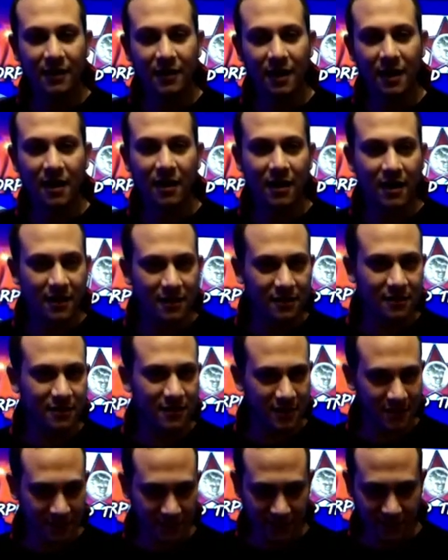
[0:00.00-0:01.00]
Alright,
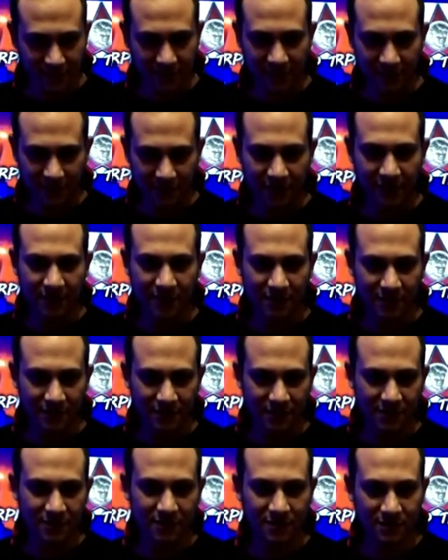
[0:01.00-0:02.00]
this is
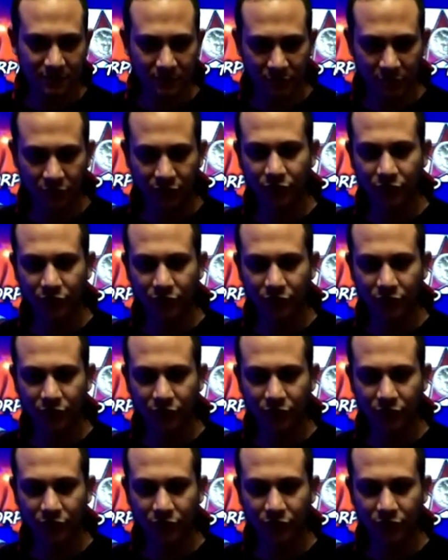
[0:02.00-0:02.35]
a symbol